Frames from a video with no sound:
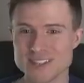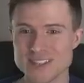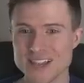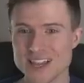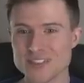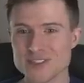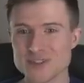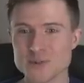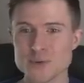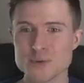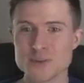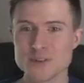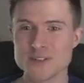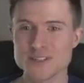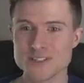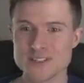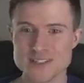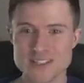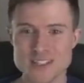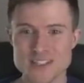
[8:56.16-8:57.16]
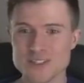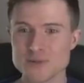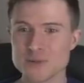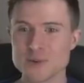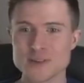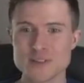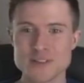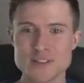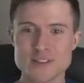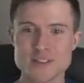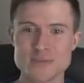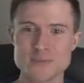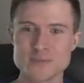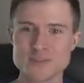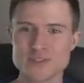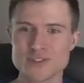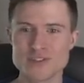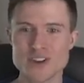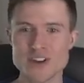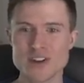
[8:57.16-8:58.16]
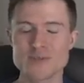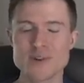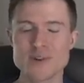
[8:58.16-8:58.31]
Daniel Woods, Nina Williams, Sean